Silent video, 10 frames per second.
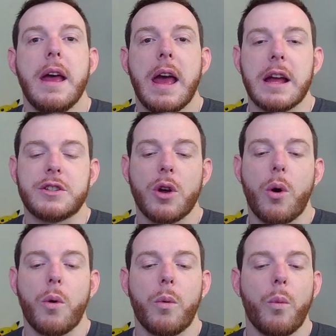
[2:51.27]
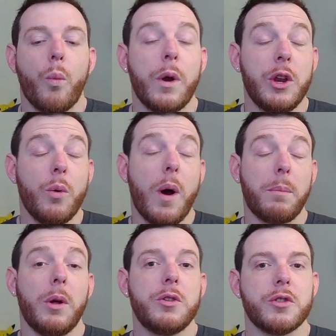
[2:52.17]
and so when you
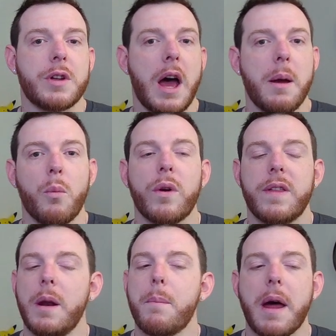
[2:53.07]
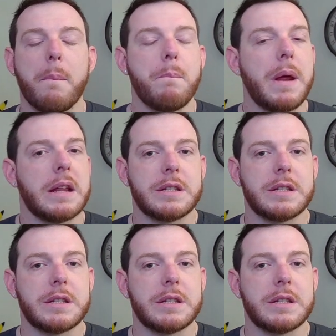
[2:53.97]
upload your time, within about a minute,